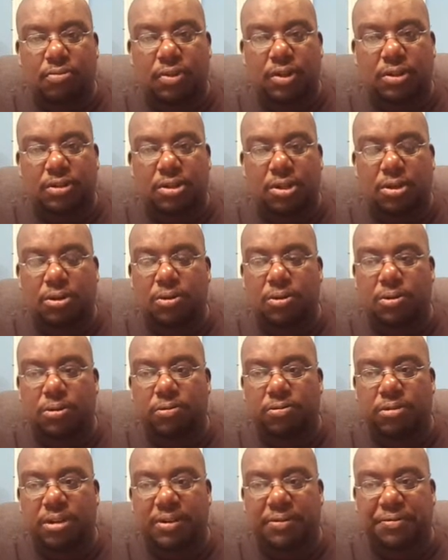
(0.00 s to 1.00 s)

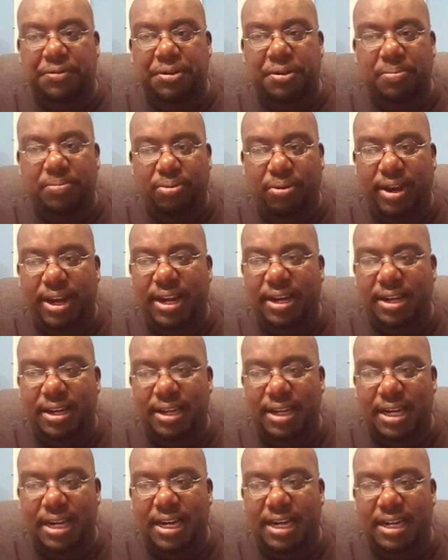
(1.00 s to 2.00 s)
So if you're praying to
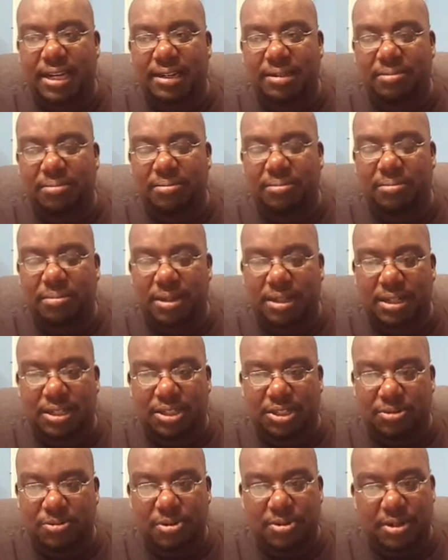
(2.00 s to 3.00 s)
God
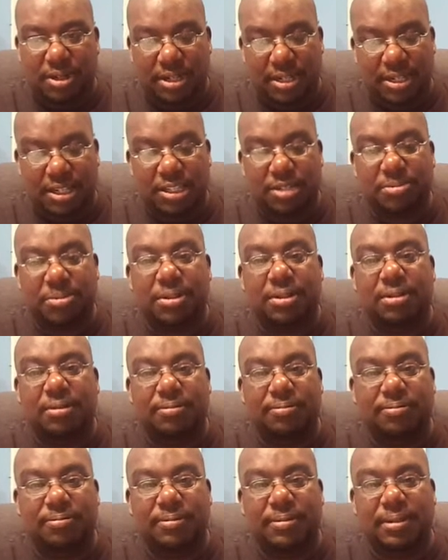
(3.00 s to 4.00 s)
because you want a husband,
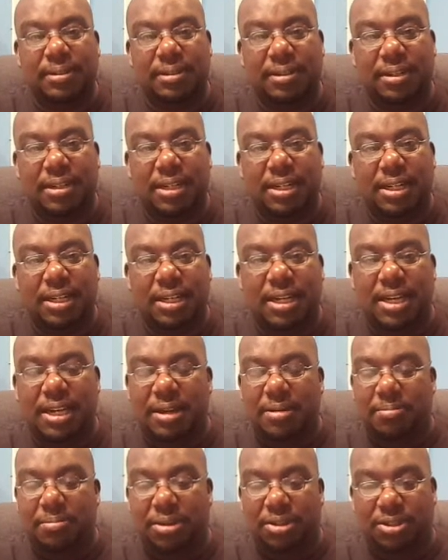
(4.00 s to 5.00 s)

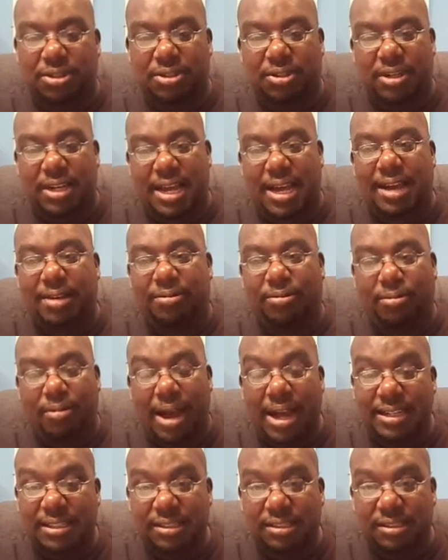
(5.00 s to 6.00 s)
but you're not
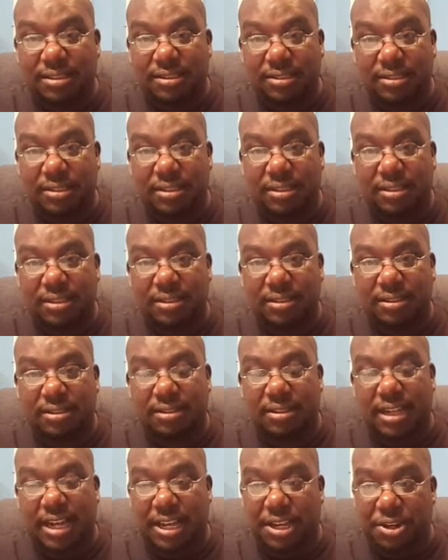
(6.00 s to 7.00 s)
righteous,
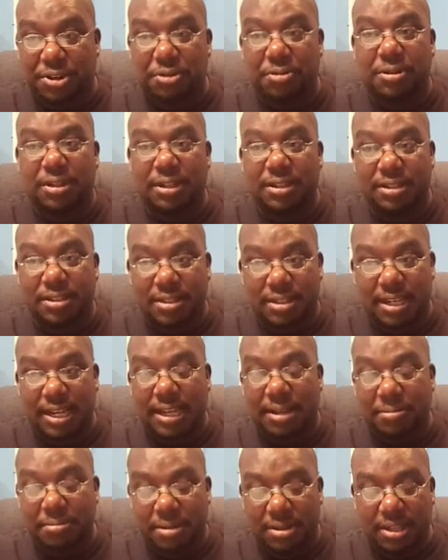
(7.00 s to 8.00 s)
and you can
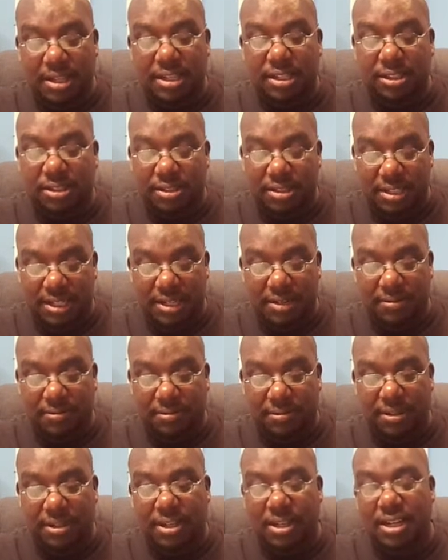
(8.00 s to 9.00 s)
say within yourself,
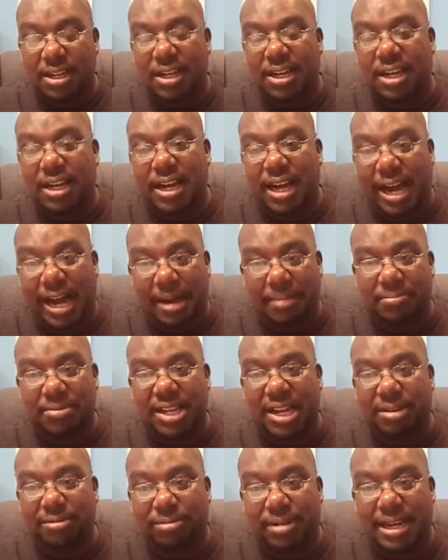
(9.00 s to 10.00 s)
I'm
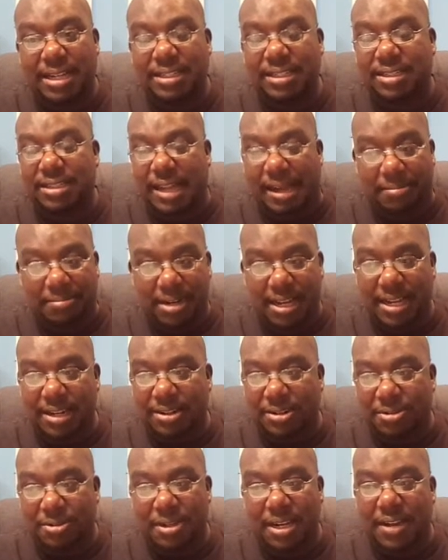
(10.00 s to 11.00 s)
not righteous, I'm
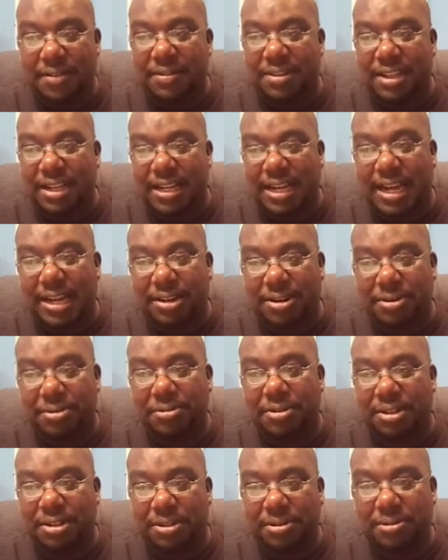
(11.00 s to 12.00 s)
not doing everything I know
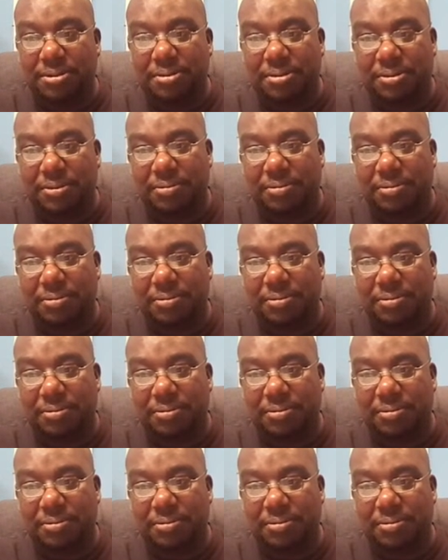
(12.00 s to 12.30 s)
to do